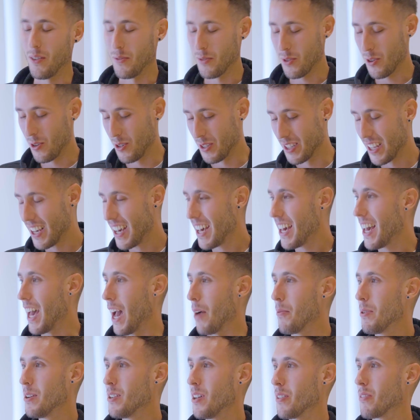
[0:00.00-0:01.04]
of course.
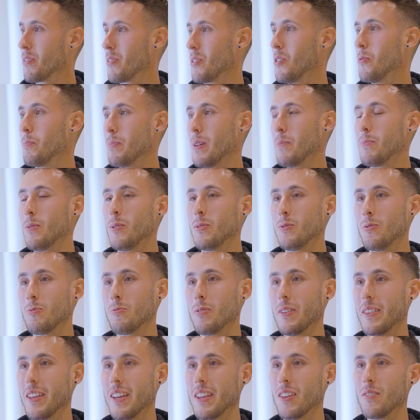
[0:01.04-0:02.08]
I will not throw people to
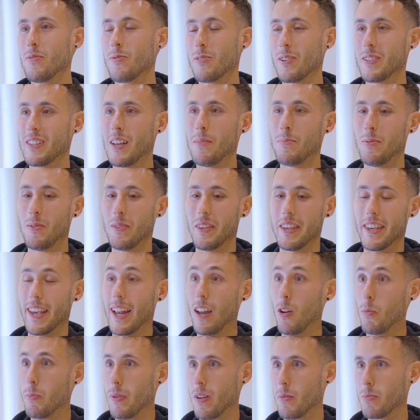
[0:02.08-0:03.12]
reading you, for example, the
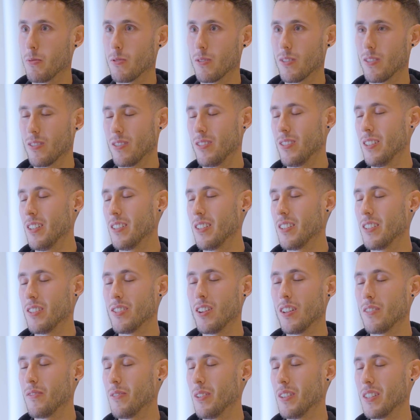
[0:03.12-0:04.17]
yellow paper, because this is
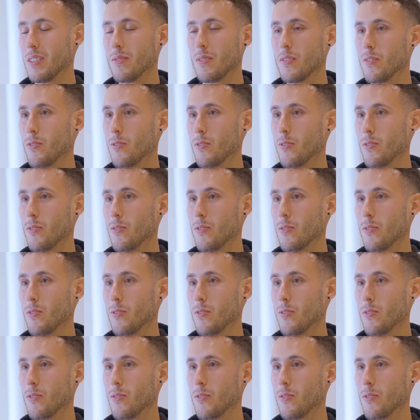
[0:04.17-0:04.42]
not feasible